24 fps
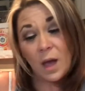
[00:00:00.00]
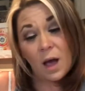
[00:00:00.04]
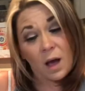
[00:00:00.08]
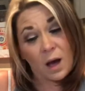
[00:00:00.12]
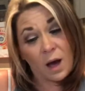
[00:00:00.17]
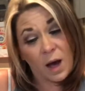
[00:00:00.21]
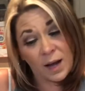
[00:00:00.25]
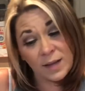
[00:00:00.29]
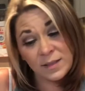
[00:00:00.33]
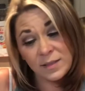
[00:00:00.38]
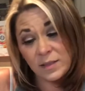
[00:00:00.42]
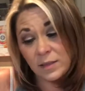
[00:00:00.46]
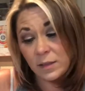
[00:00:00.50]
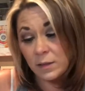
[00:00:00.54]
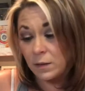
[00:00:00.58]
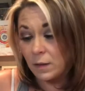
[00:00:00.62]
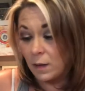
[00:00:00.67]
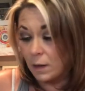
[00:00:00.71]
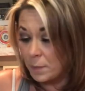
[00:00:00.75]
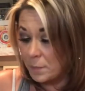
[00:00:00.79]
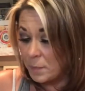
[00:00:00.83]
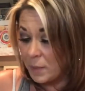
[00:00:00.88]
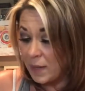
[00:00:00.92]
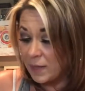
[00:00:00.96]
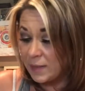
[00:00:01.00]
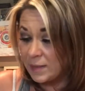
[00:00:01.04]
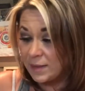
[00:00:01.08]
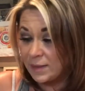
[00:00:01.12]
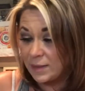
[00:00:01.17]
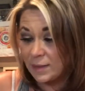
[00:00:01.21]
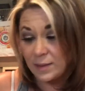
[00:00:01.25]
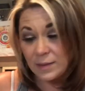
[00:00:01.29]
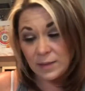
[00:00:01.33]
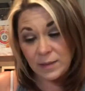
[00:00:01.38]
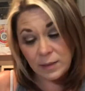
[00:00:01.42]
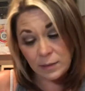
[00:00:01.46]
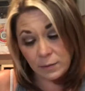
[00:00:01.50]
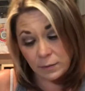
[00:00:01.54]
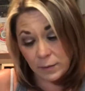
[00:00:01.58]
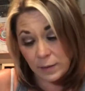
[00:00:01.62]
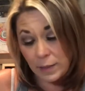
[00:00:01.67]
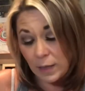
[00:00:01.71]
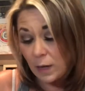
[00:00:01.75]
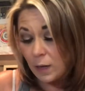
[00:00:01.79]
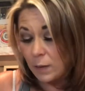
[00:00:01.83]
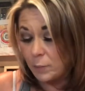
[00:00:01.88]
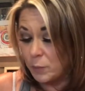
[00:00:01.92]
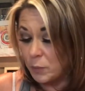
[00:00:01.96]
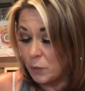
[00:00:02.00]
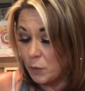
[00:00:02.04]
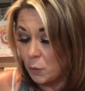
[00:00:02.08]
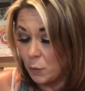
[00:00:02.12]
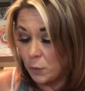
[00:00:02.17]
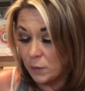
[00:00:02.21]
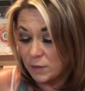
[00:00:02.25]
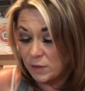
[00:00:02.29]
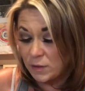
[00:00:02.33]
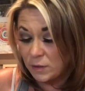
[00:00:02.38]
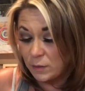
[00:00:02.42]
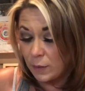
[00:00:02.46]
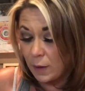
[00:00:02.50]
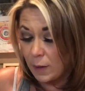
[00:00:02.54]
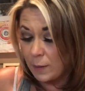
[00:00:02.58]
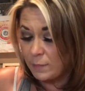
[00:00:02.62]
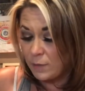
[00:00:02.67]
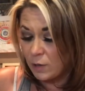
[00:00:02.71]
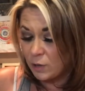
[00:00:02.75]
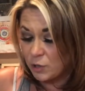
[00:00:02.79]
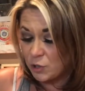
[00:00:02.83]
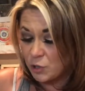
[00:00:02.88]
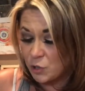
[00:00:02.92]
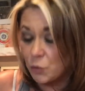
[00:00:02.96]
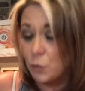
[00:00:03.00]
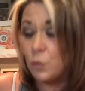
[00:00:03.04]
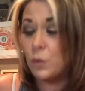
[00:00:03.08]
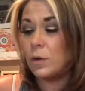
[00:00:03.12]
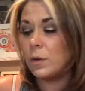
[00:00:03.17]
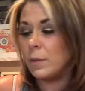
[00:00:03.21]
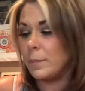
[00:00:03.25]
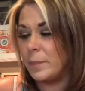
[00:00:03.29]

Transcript: I see a lot of Pisces here in Capricorn, so I'm not sure.